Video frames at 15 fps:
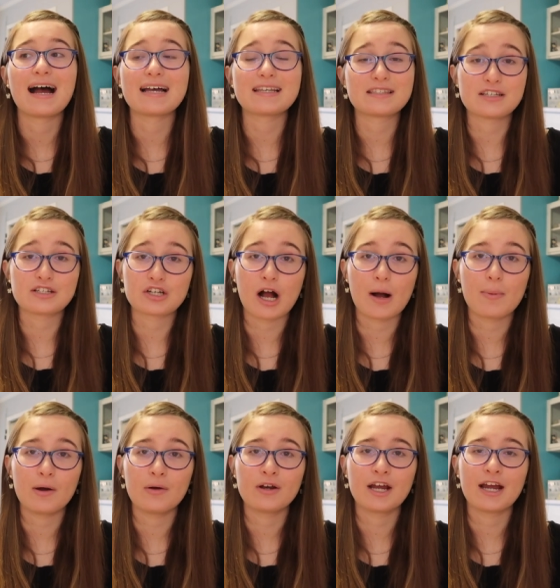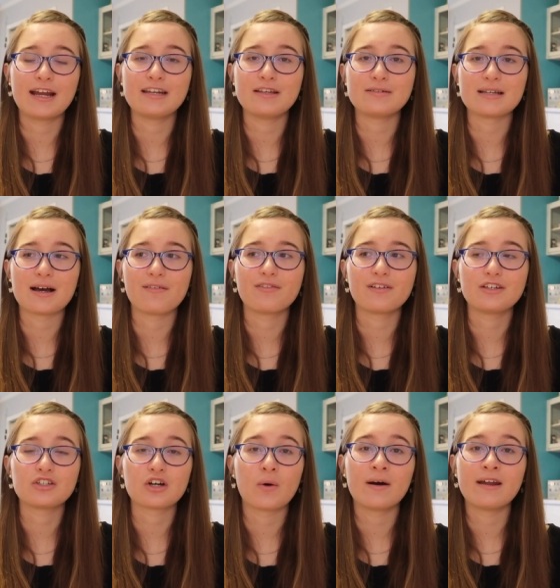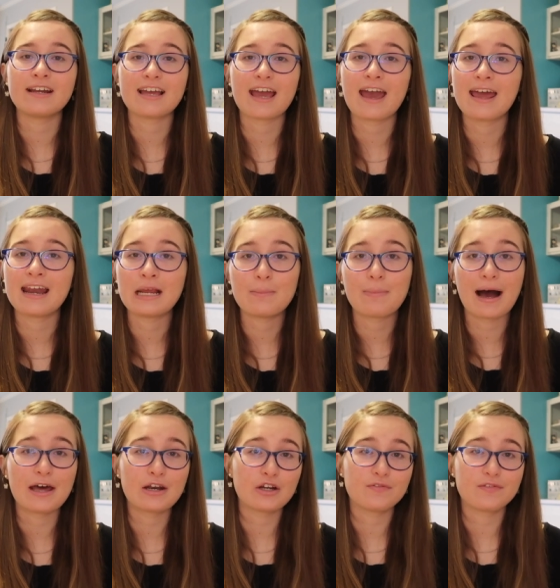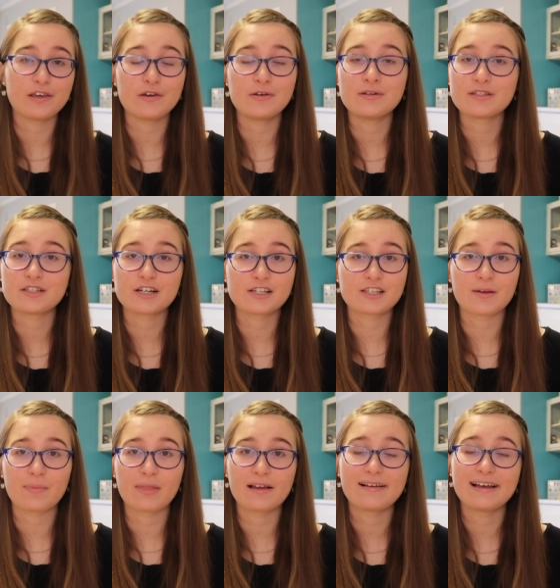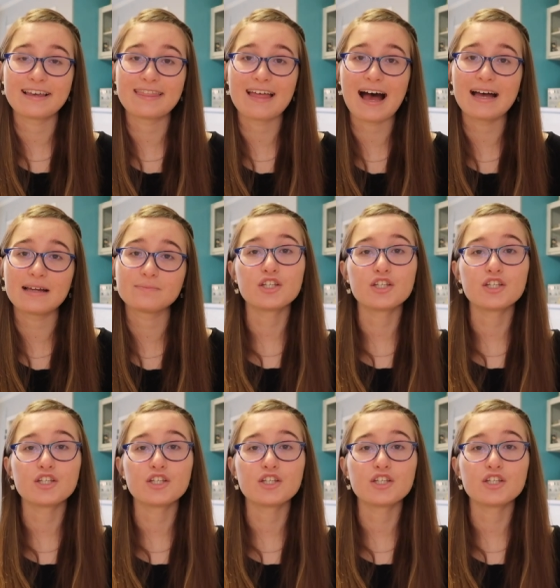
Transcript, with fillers: as the shop owner, and you definitely don't want to get any bad reviews or something like that.